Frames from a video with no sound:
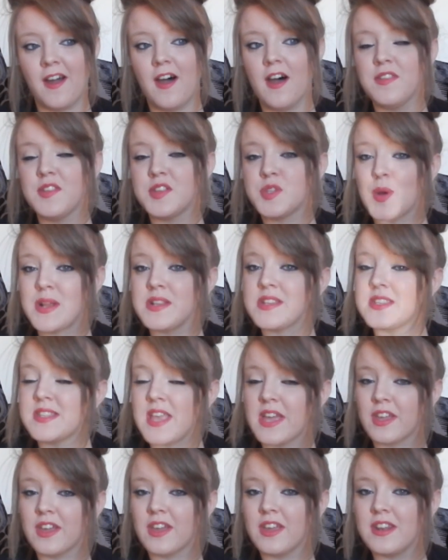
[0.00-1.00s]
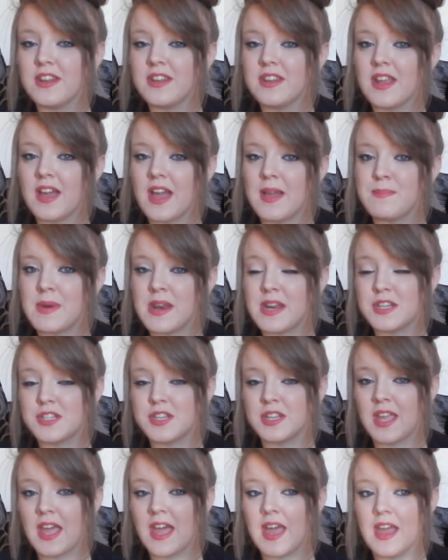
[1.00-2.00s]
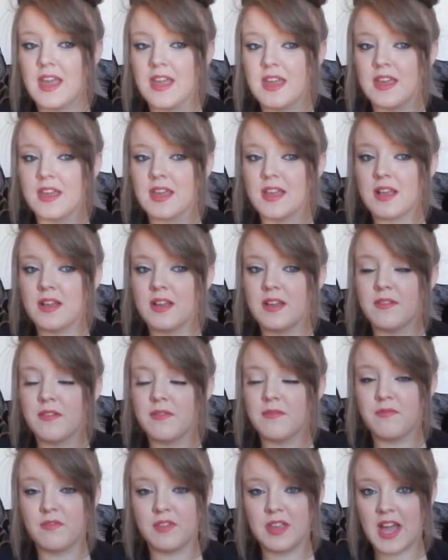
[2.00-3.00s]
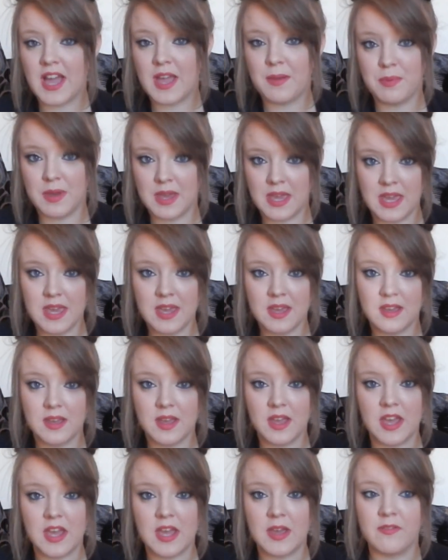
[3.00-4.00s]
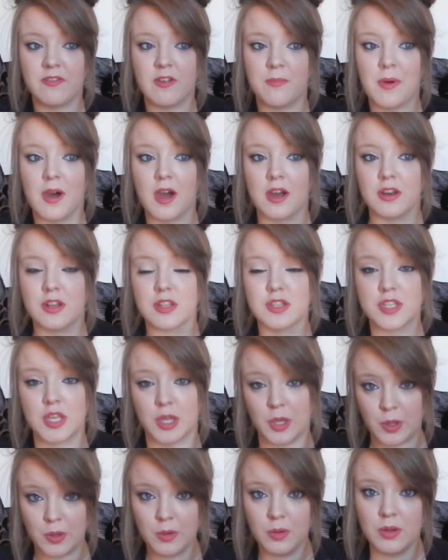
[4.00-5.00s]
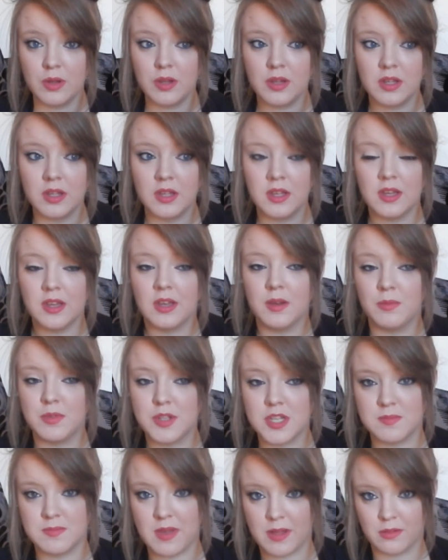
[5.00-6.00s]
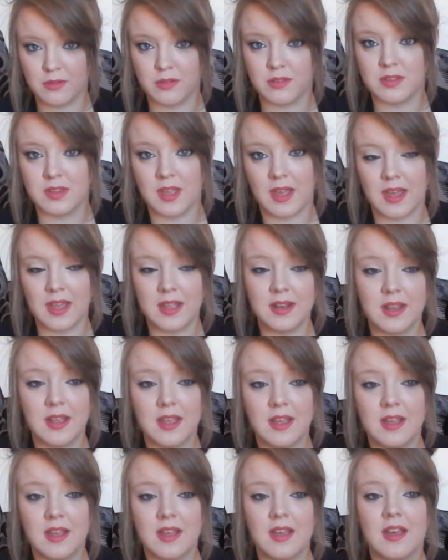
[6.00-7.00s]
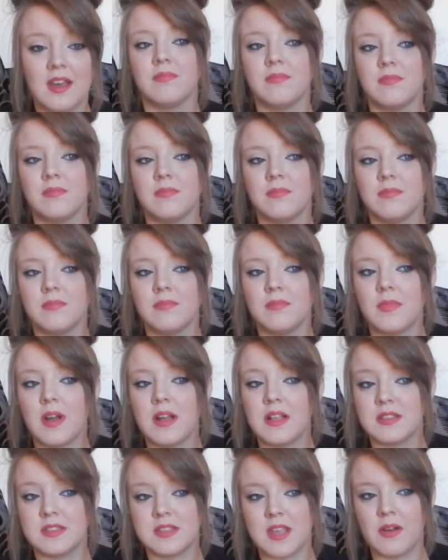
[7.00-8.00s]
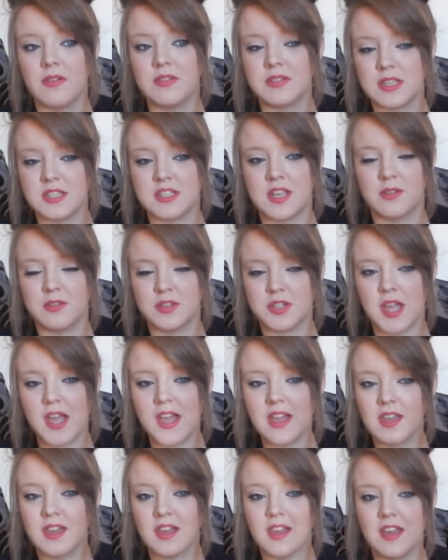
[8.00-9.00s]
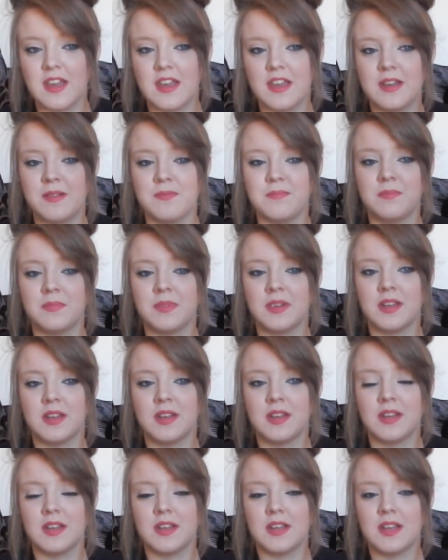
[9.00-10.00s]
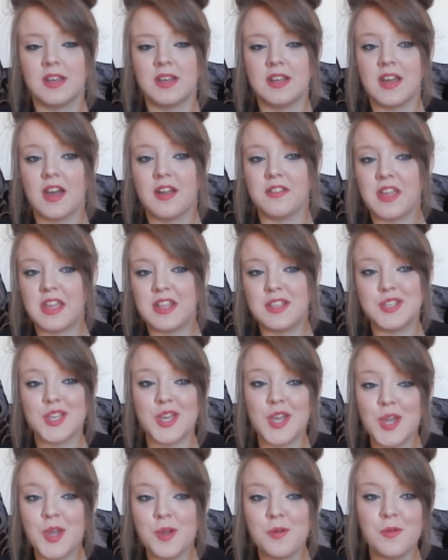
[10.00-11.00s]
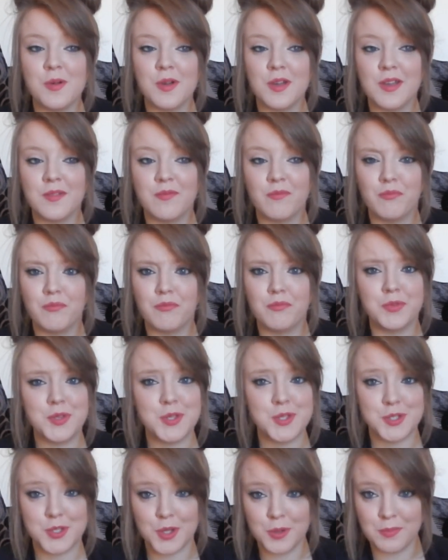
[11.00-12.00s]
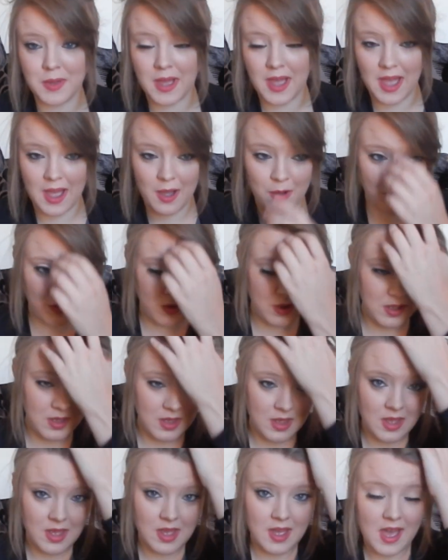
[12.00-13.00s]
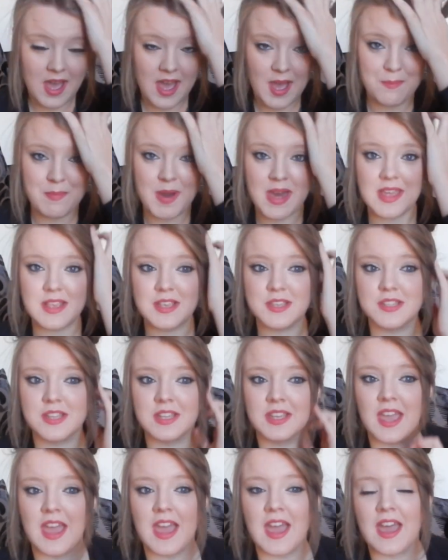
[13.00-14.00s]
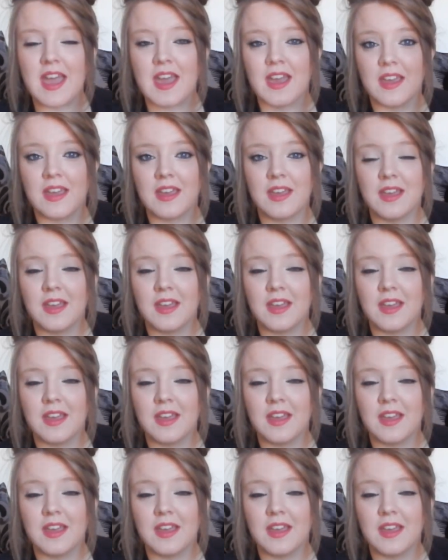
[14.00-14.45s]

On the 22nd I managed to get VIP for part 2, which is Michael's side, and obviously Soundcheck. Day 2, somehow I managed to get